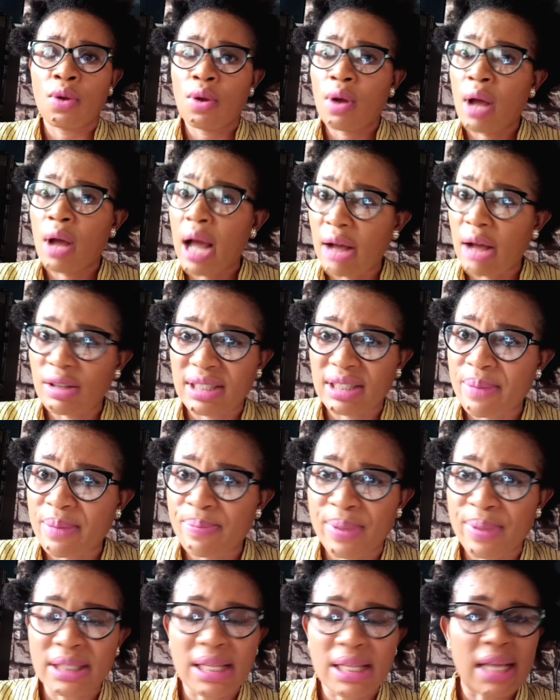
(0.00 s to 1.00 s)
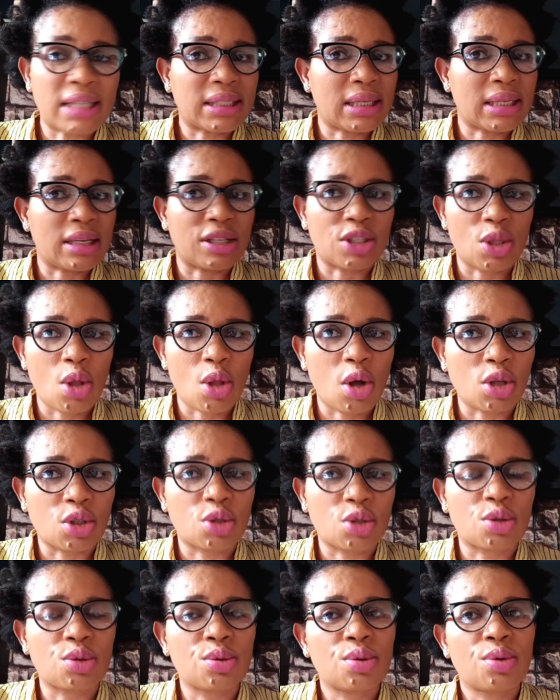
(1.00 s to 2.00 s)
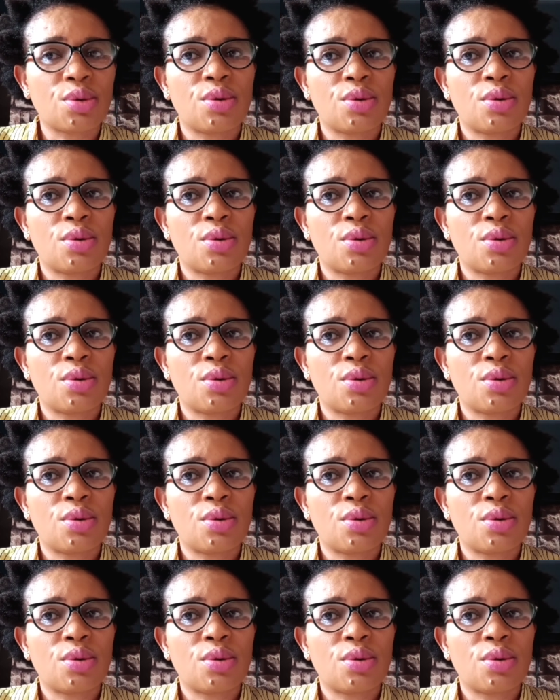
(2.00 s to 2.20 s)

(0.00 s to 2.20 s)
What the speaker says: Housing business is not